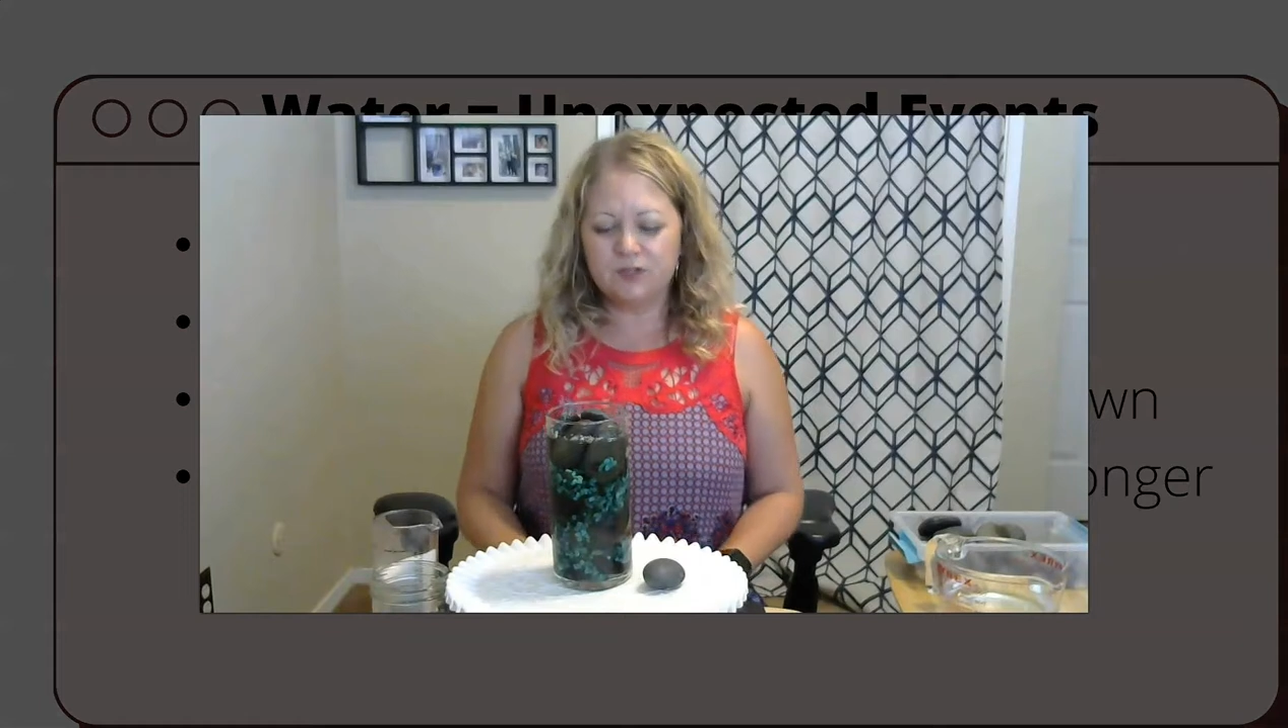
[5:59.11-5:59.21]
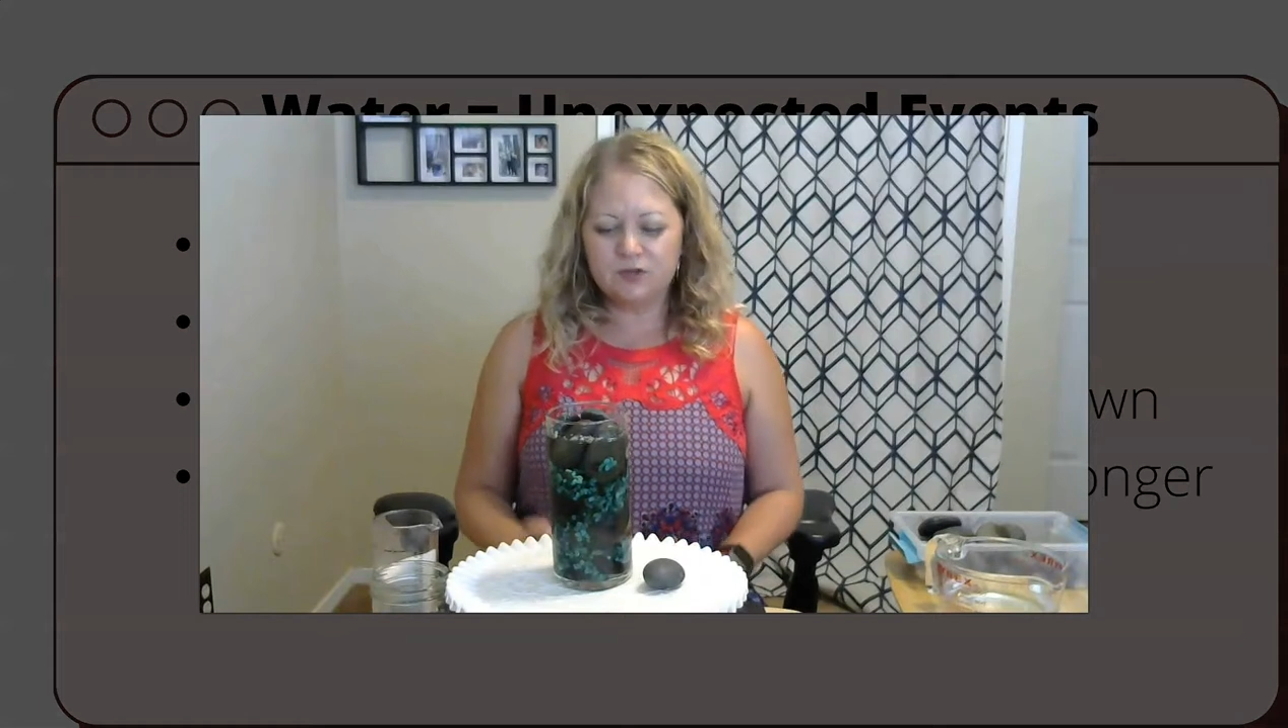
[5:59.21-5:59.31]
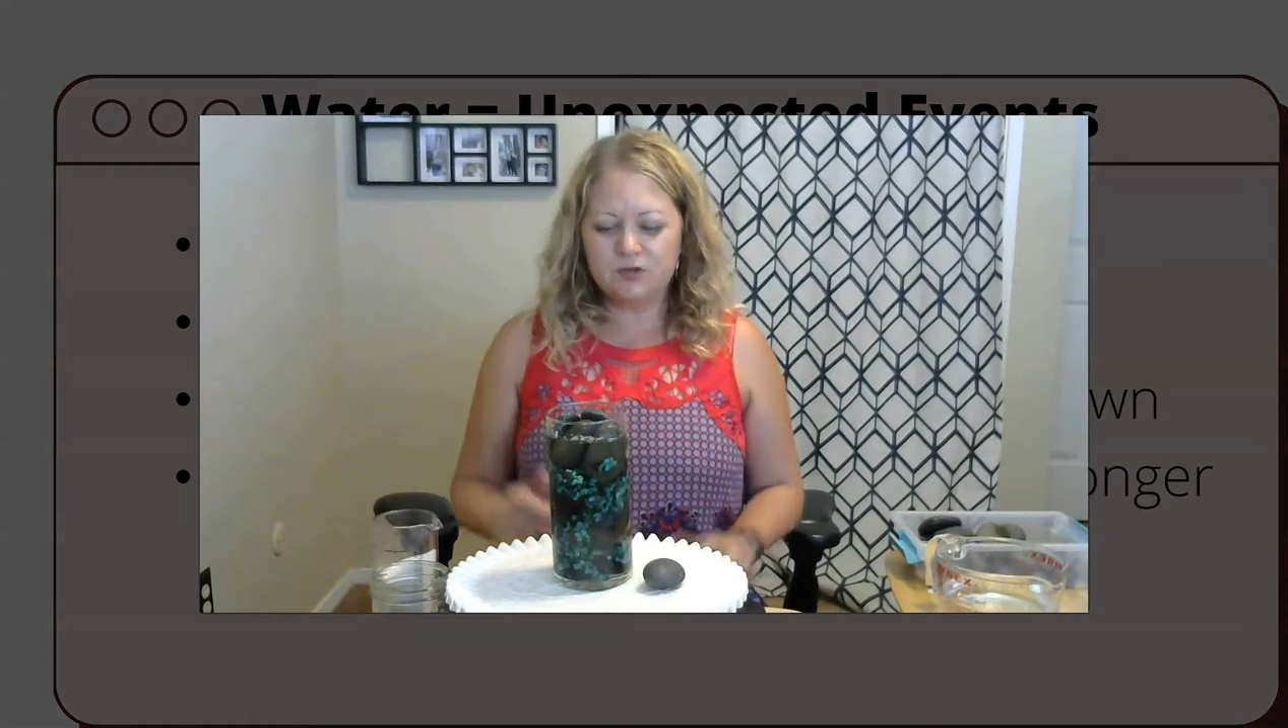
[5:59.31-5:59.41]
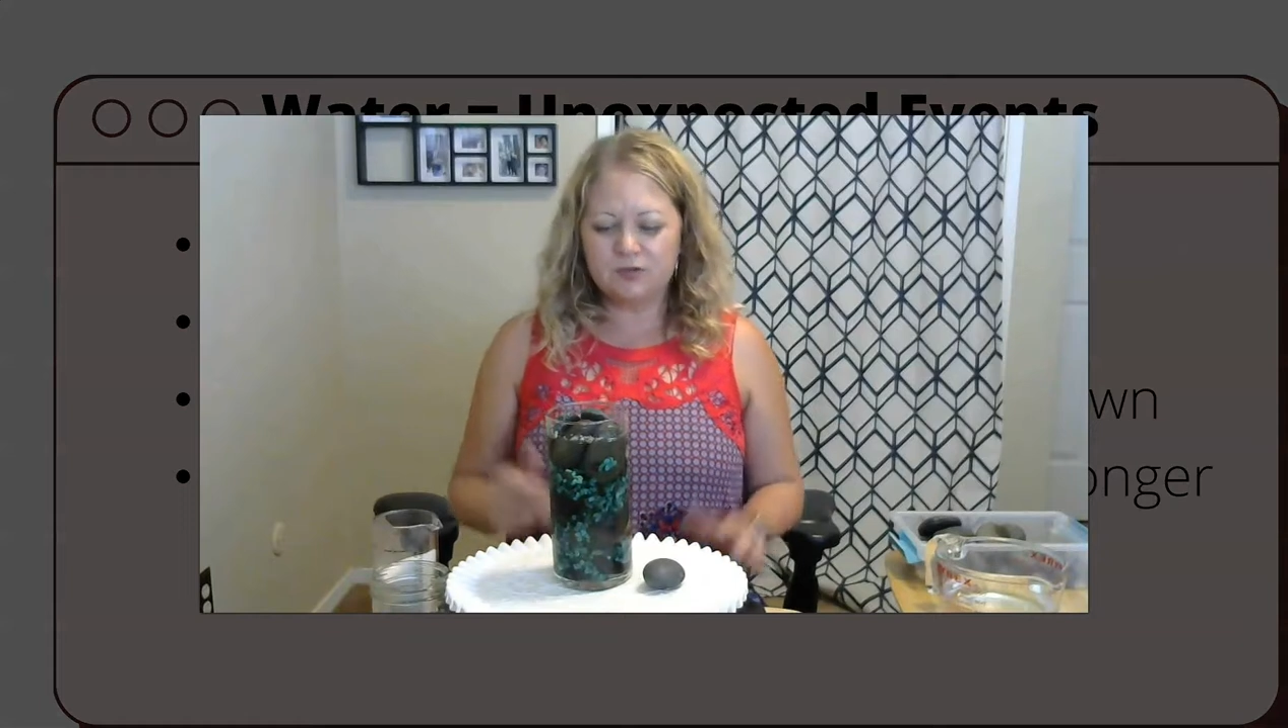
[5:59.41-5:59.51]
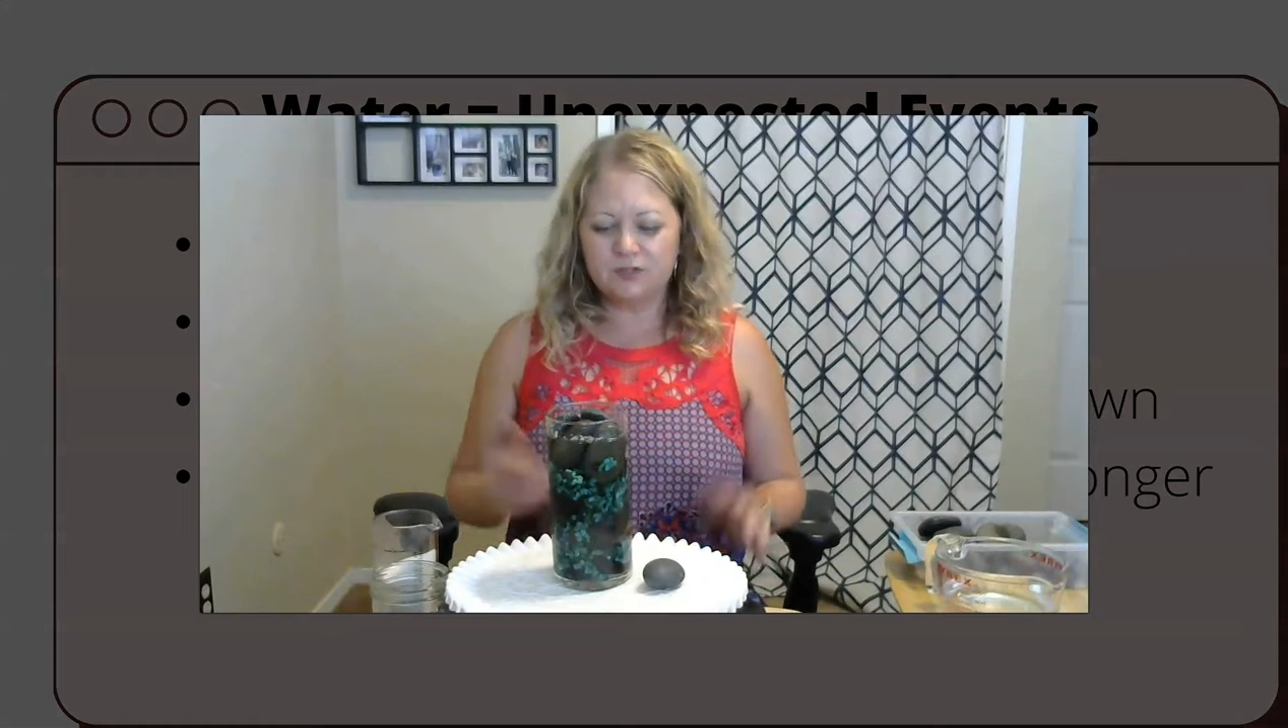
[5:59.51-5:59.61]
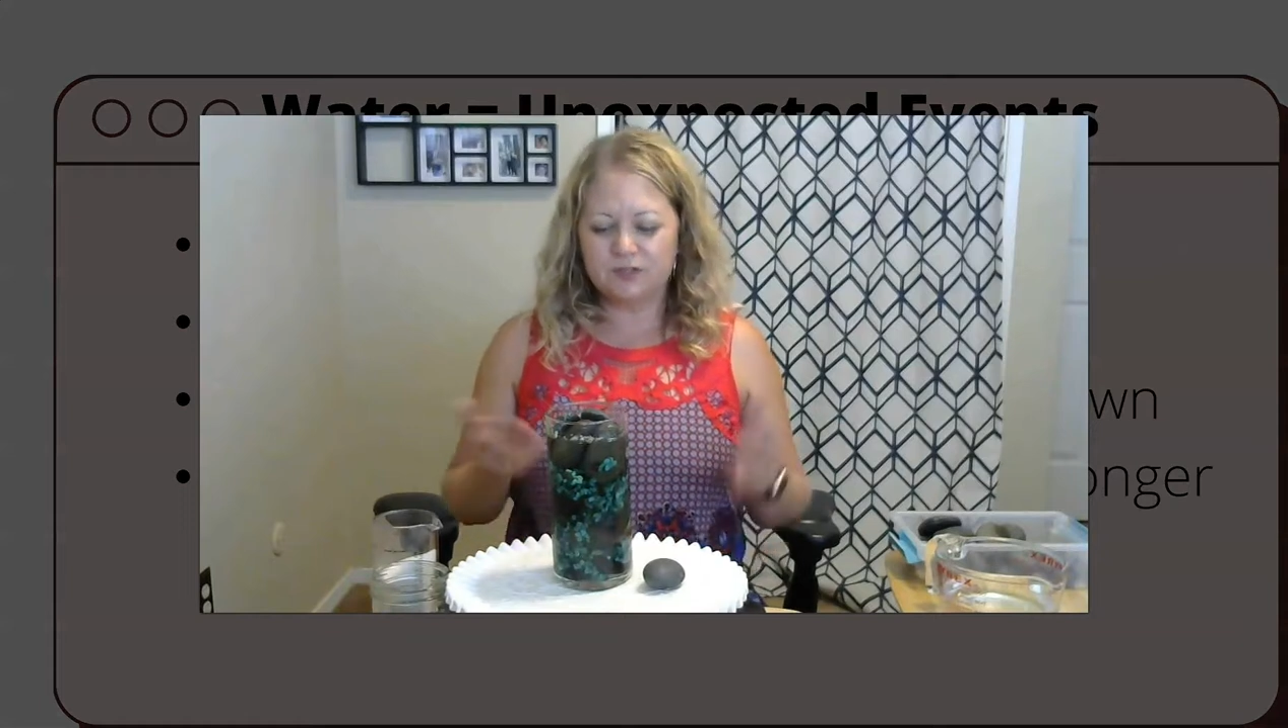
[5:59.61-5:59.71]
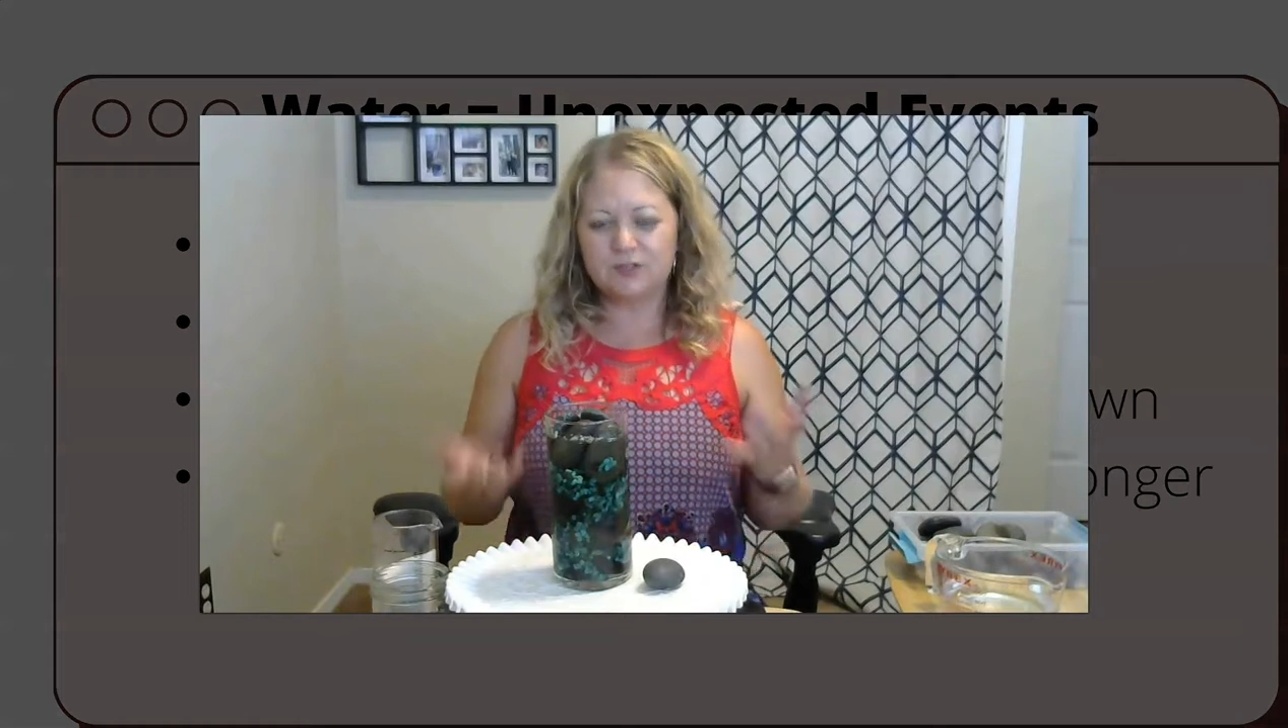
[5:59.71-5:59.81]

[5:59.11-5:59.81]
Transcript: you during